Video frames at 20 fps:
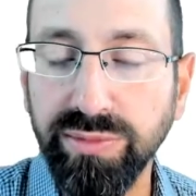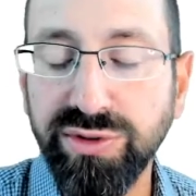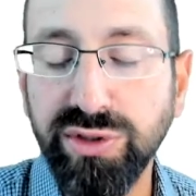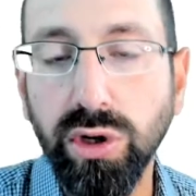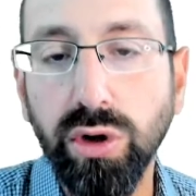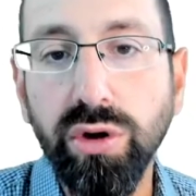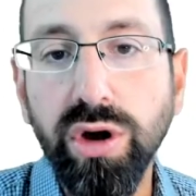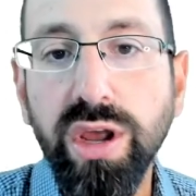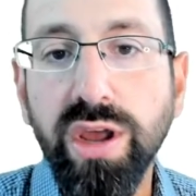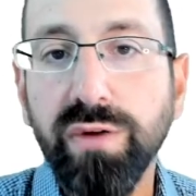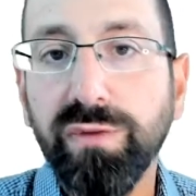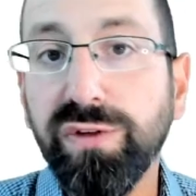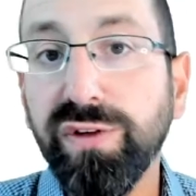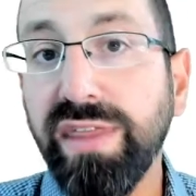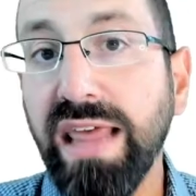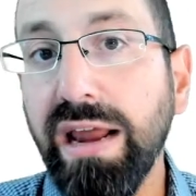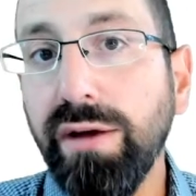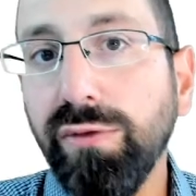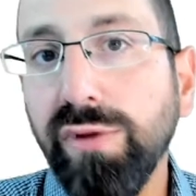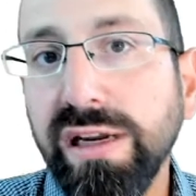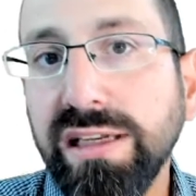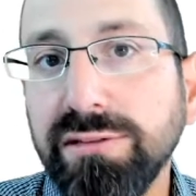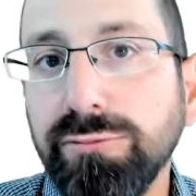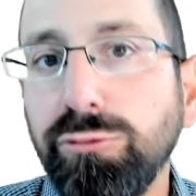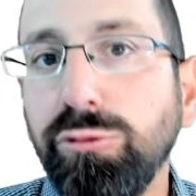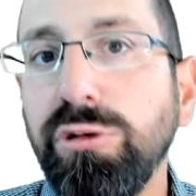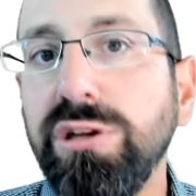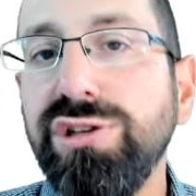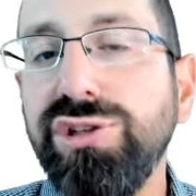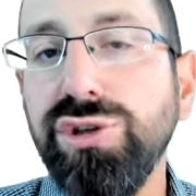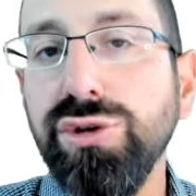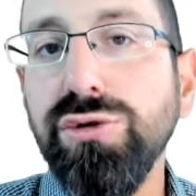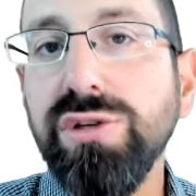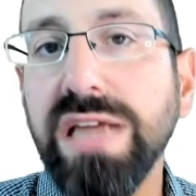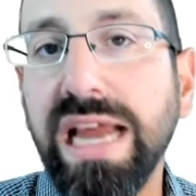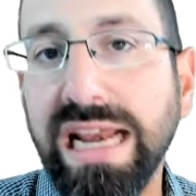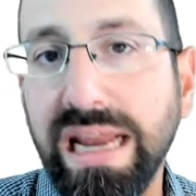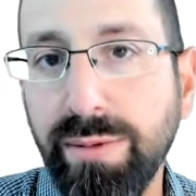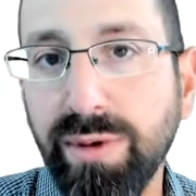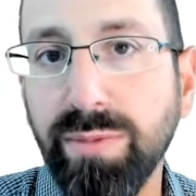So for that reason, when we do
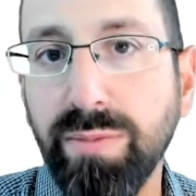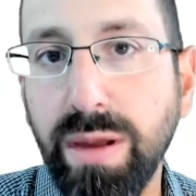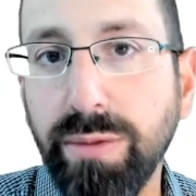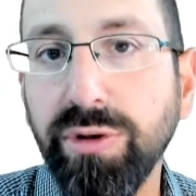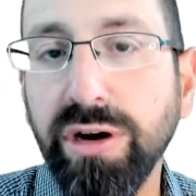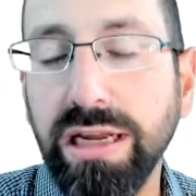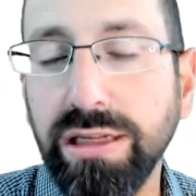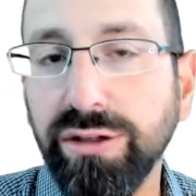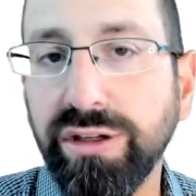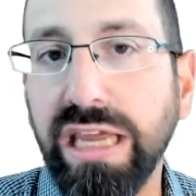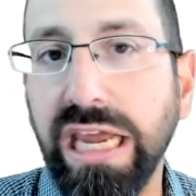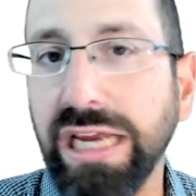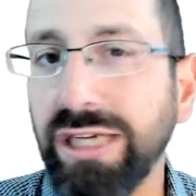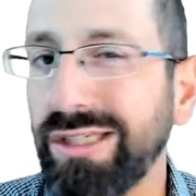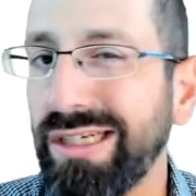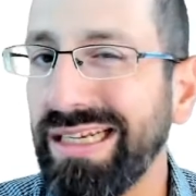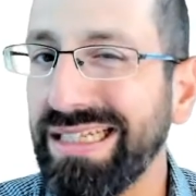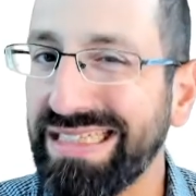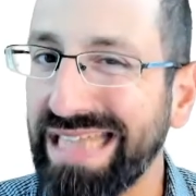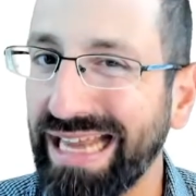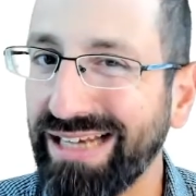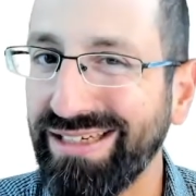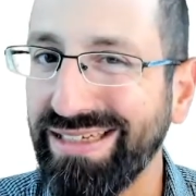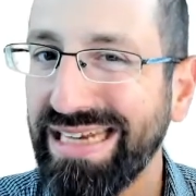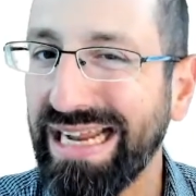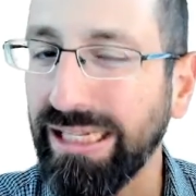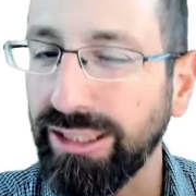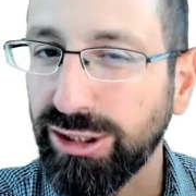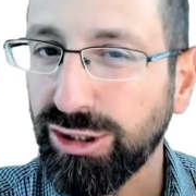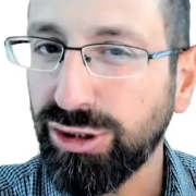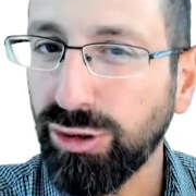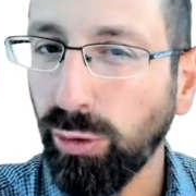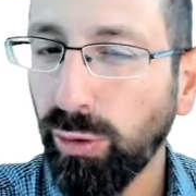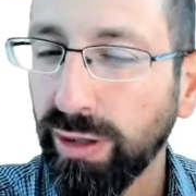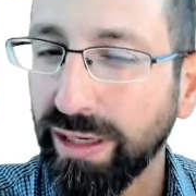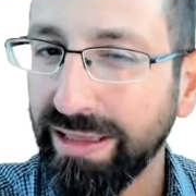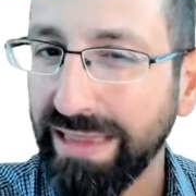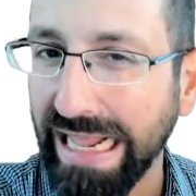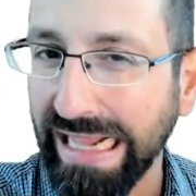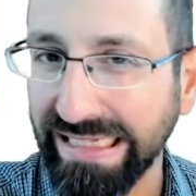dynamic memory allocation, it's actually not
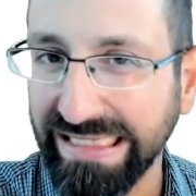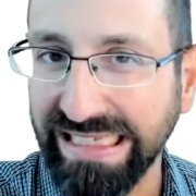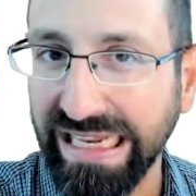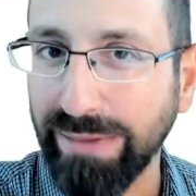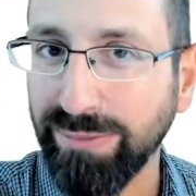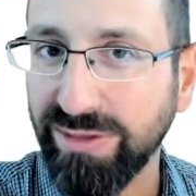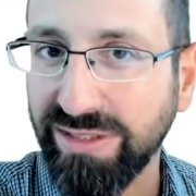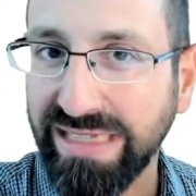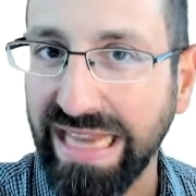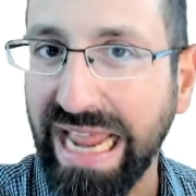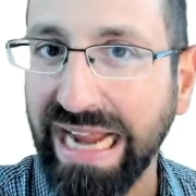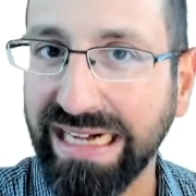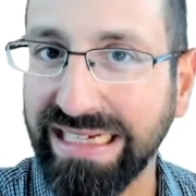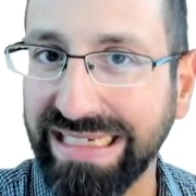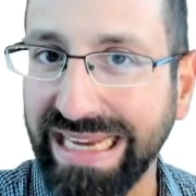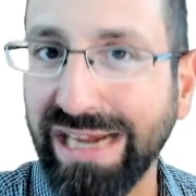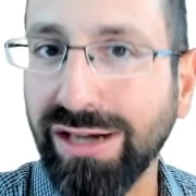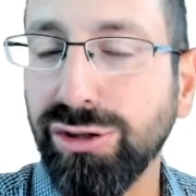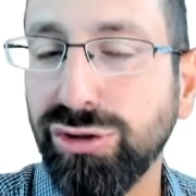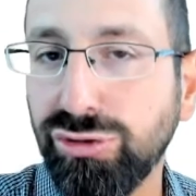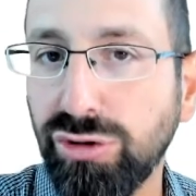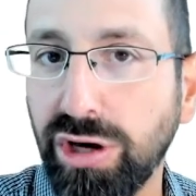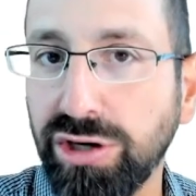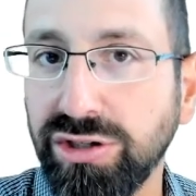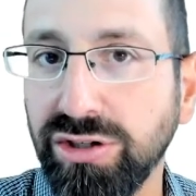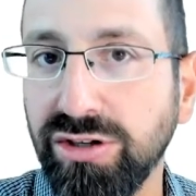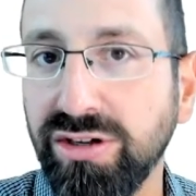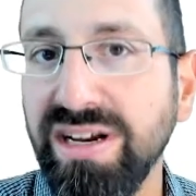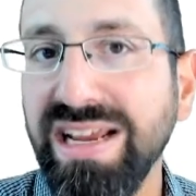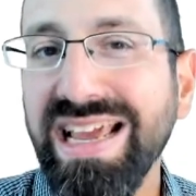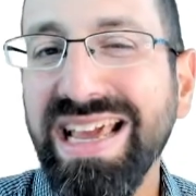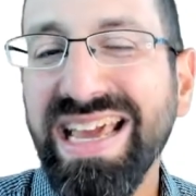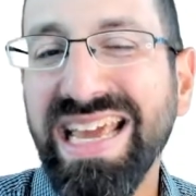stored in that same stack data structure.